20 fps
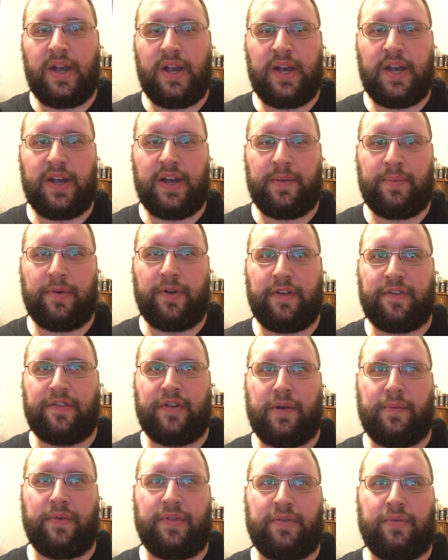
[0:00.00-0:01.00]

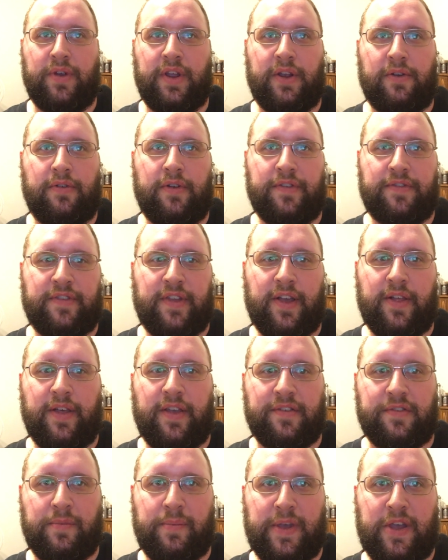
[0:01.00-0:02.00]
Prediction number 3. Chris Sale
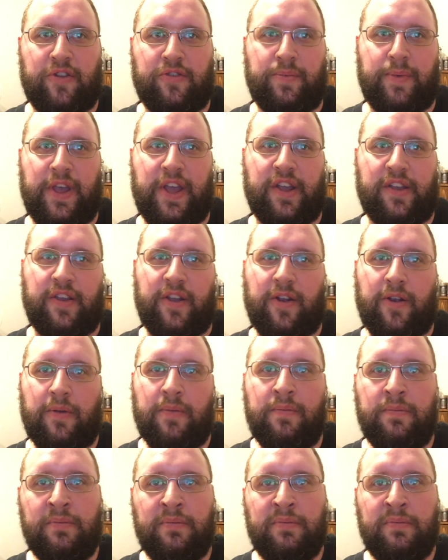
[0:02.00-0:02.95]
has a bounce-back year.